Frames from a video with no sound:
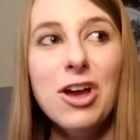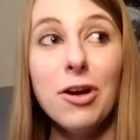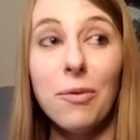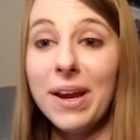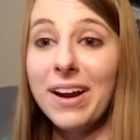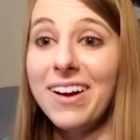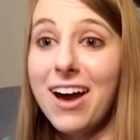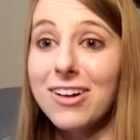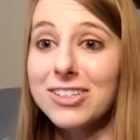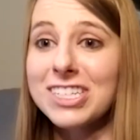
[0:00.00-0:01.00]
we don't
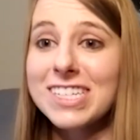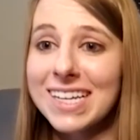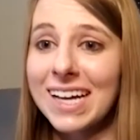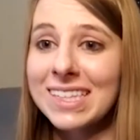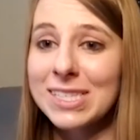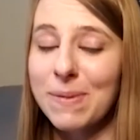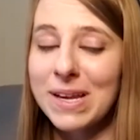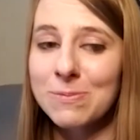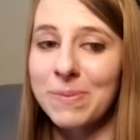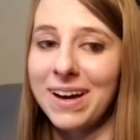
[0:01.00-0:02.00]
know. She's such a
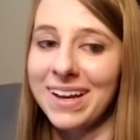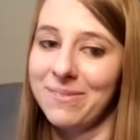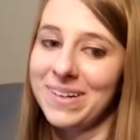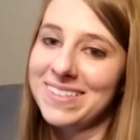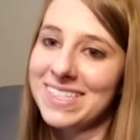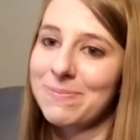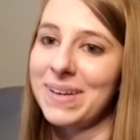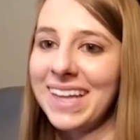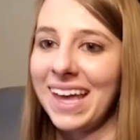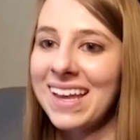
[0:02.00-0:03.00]
space bug, and we've just
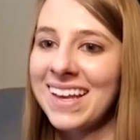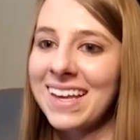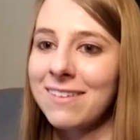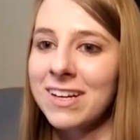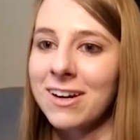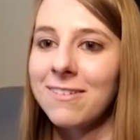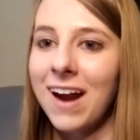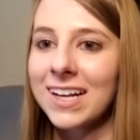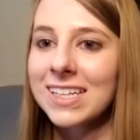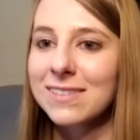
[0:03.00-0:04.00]
been like giving her
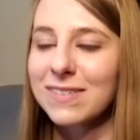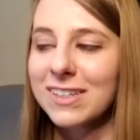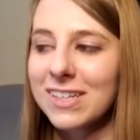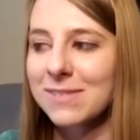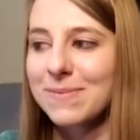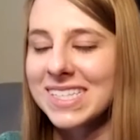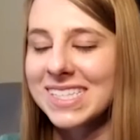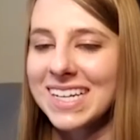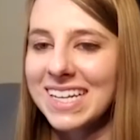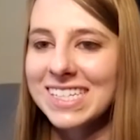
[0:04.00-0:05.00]
rockets for Christmas,
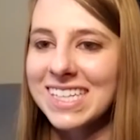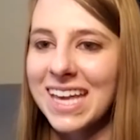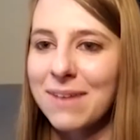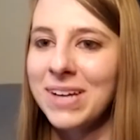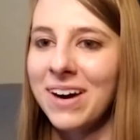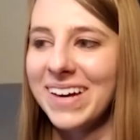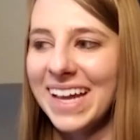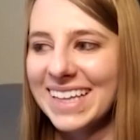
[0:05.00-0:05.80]
and it just kept going.